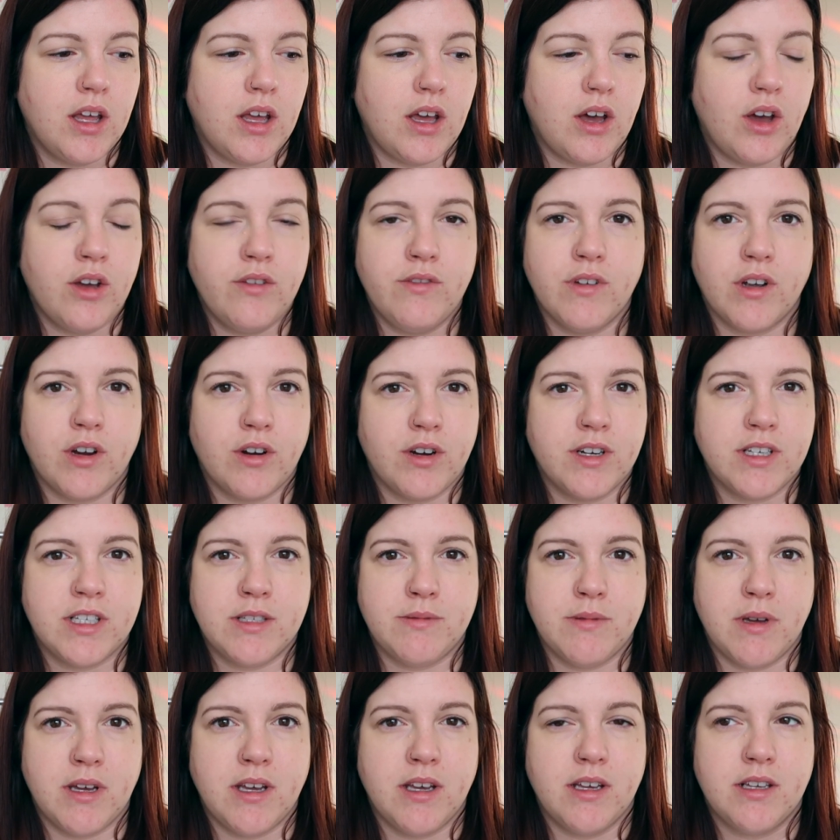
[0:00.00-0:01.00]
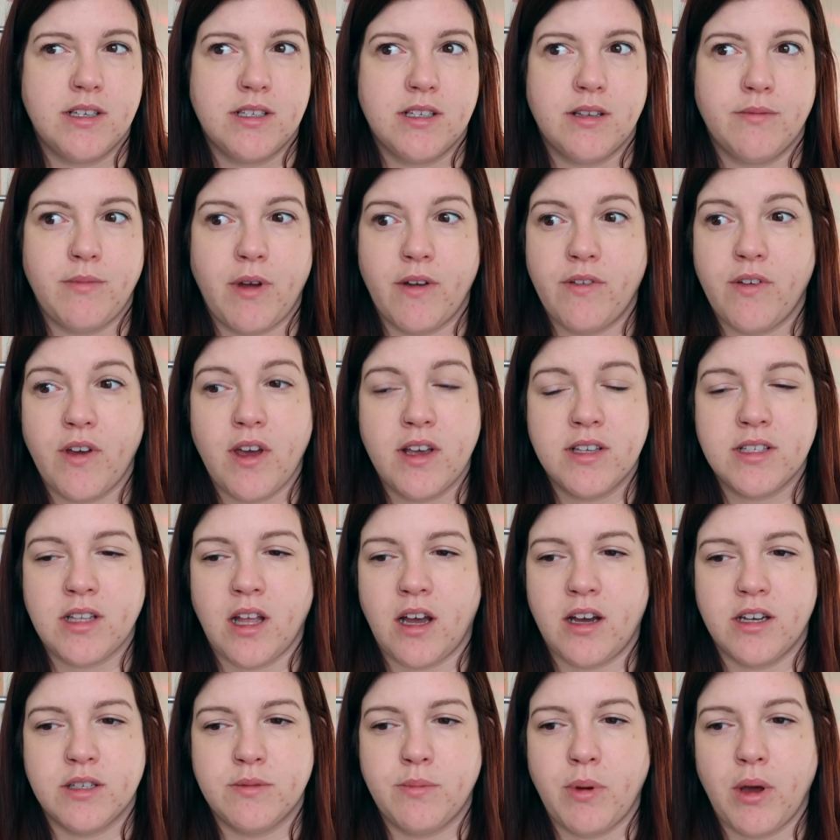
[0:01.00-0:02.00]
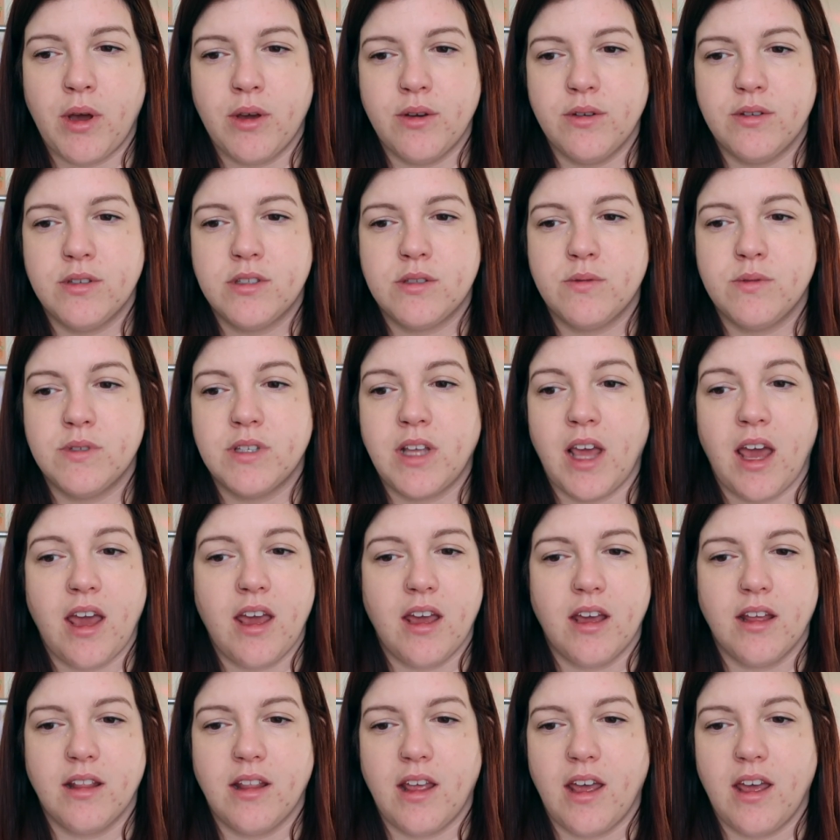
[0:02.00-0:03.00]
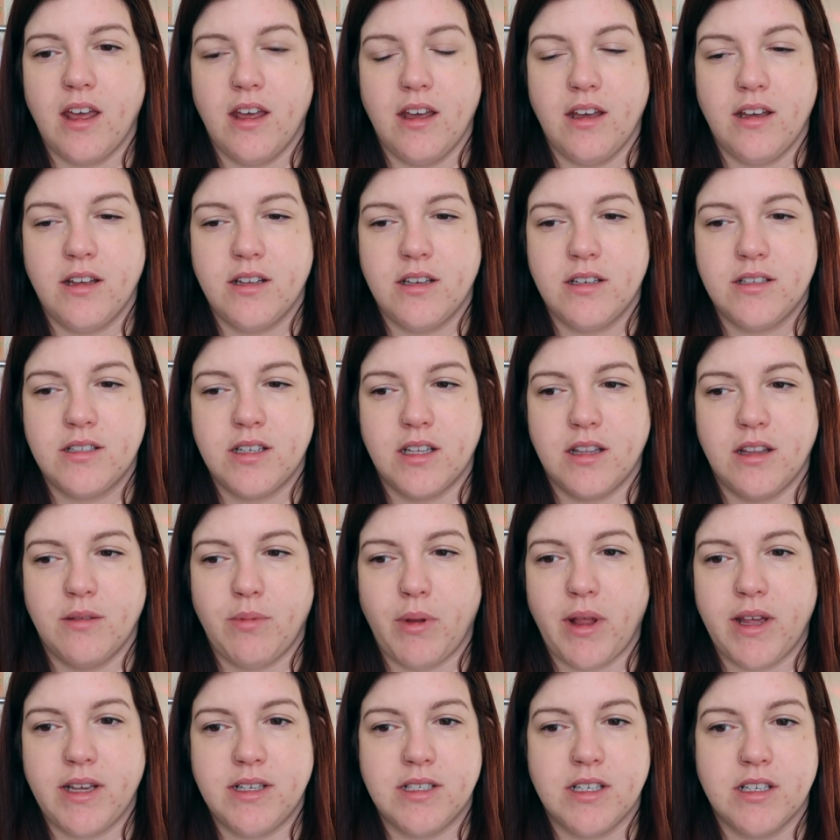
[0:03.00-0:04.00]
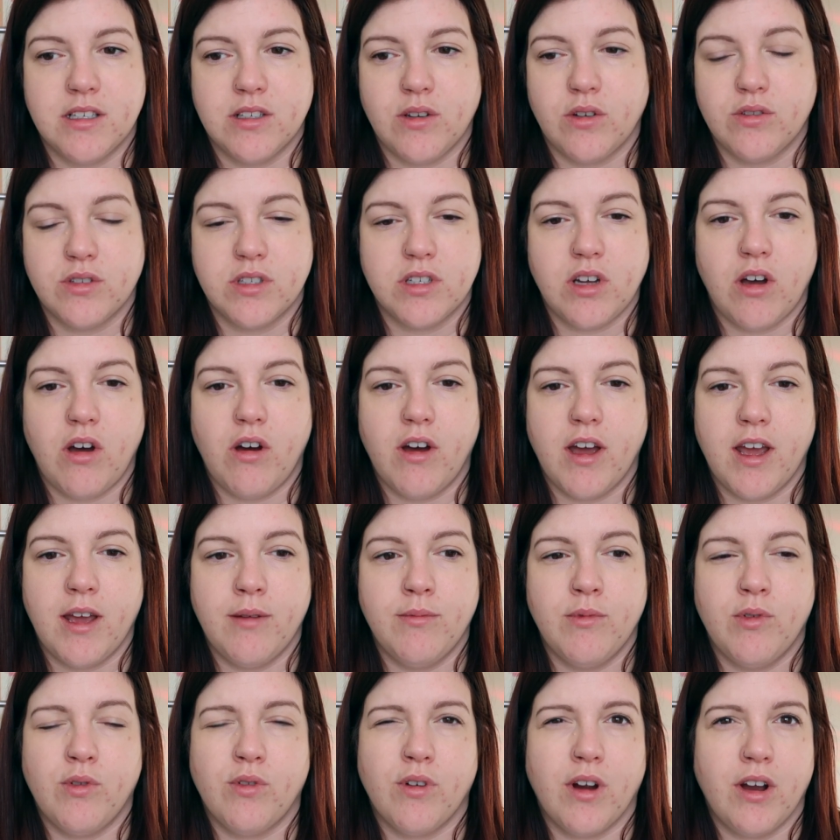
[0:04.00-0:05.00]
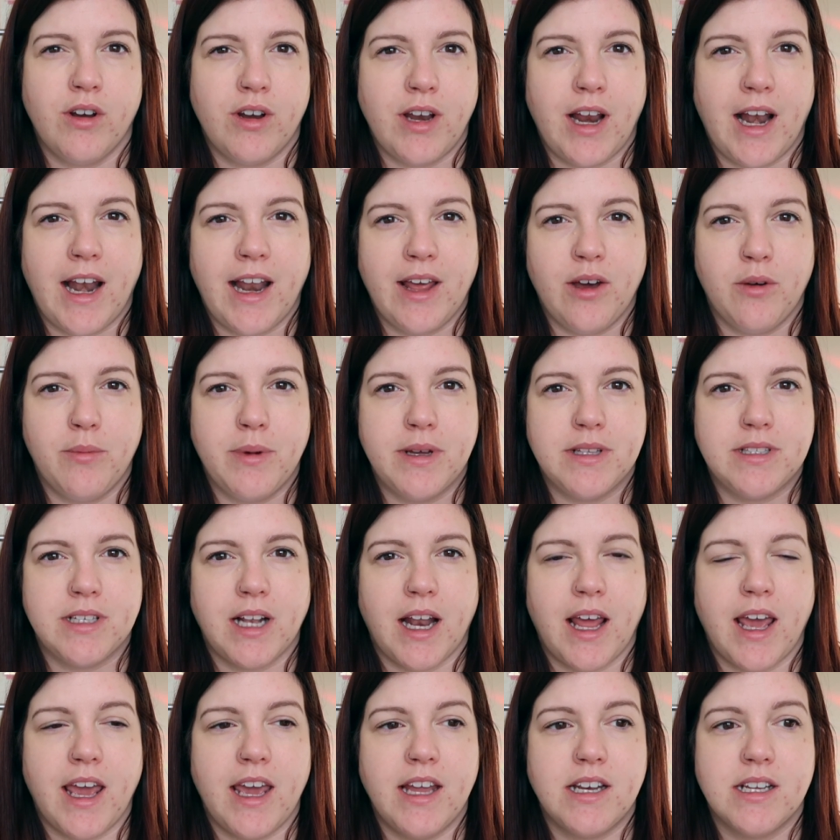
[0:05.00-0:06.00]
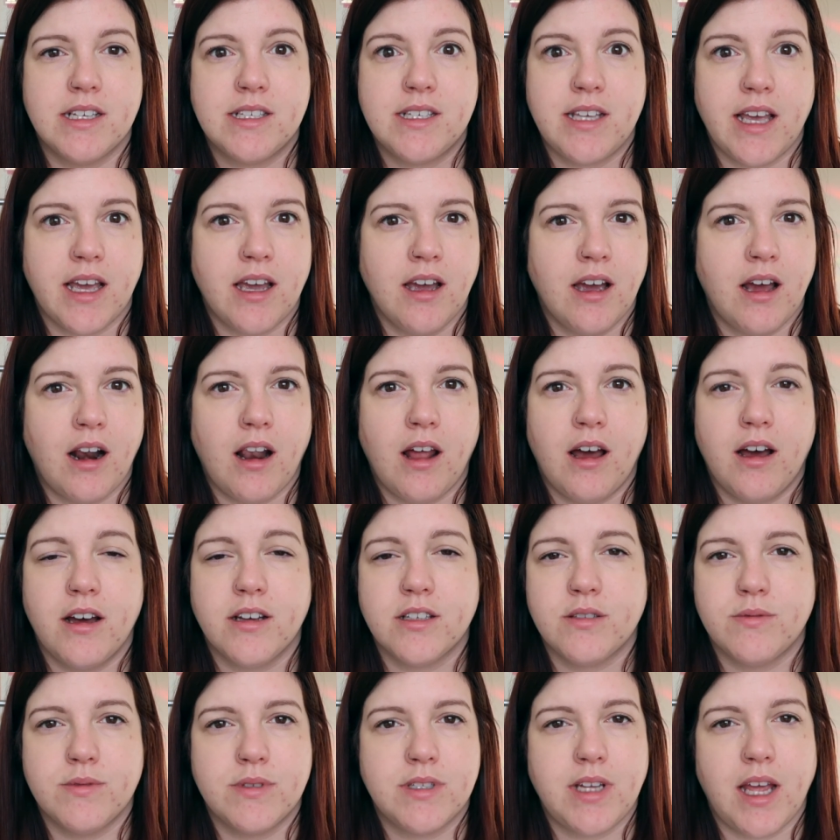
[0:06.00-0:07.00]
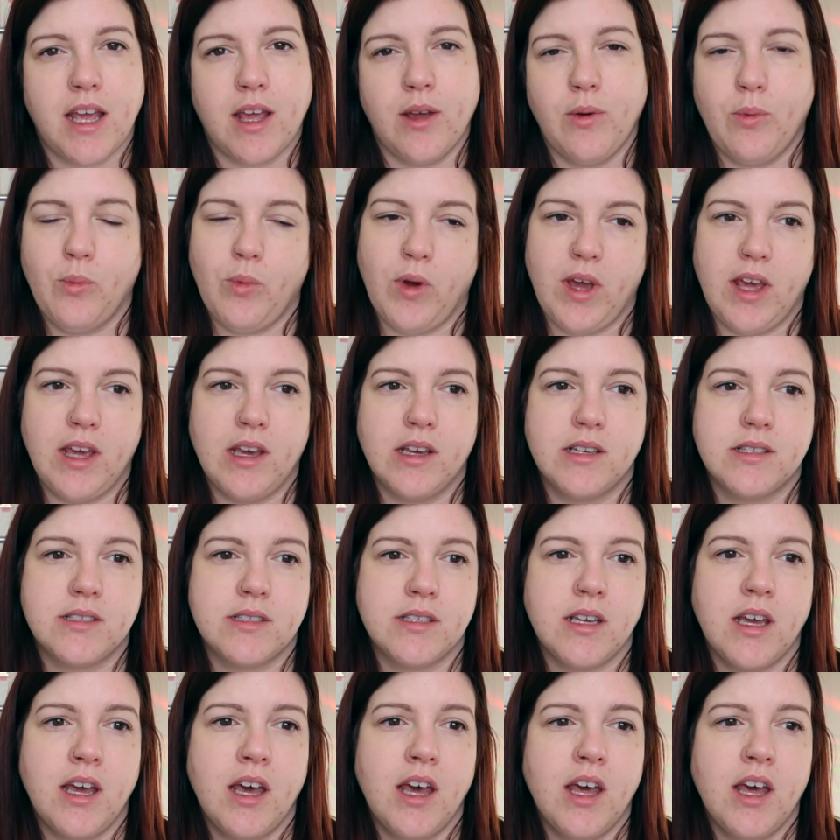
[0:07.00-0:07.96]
over Christmas, my first class post was getting there to the places on time or only a little bit delayed. Second class was taking weeks.